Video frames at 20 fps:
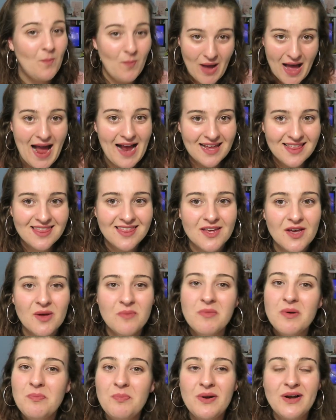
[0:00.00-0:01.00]
bag
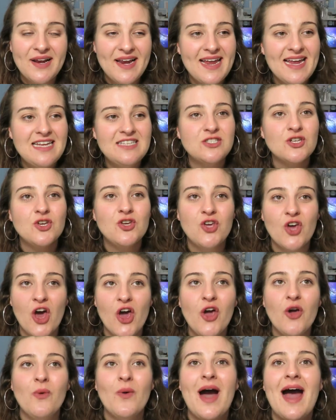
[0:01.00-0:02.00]
them, please
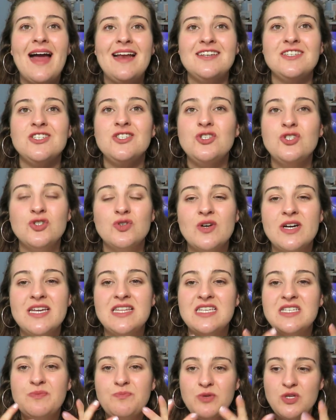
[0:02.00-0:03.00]
go and
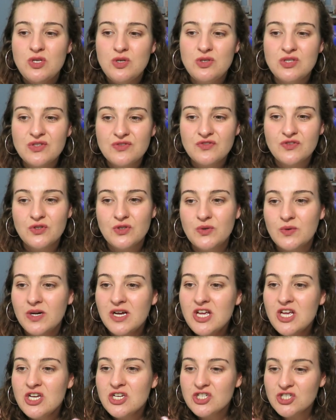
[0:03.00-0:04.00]
enjoy this
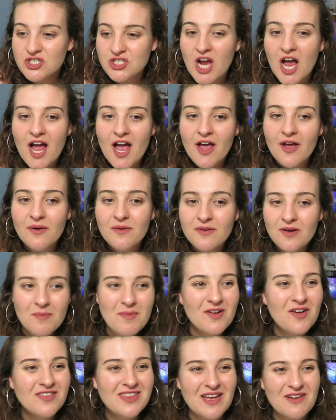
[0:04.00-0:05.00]
beautiful show. Oh
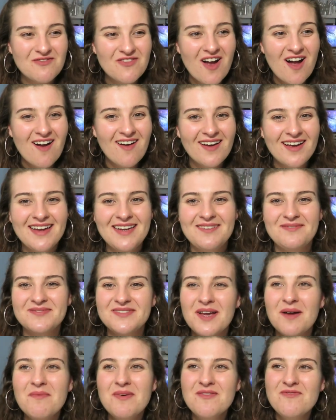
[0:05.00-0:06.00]
my god, that
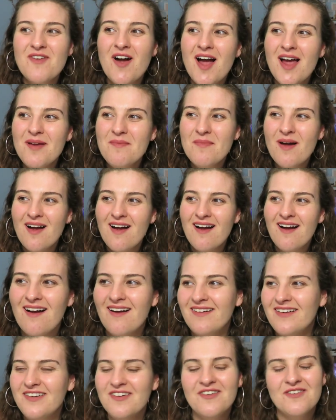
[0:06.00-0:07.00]
rhymed. I'm a
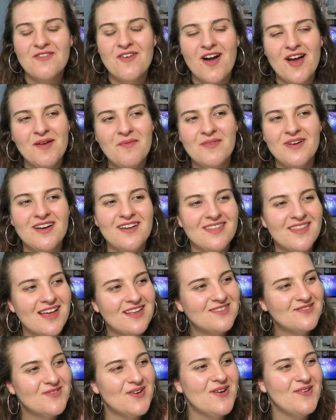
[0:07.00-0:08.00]
rhymer, not a rhymer,
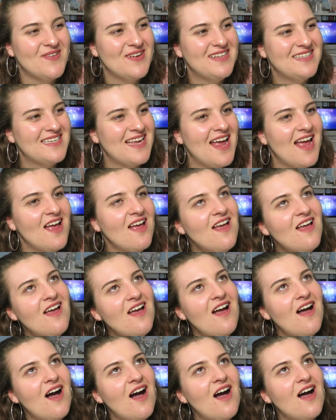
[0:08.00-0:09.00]
that's ruined it.
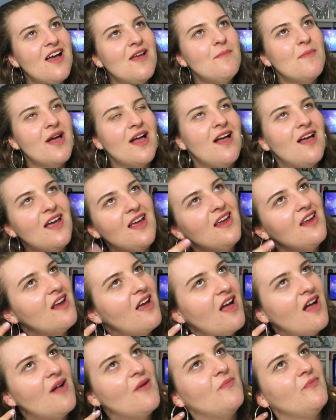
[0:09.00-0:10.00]
I'm a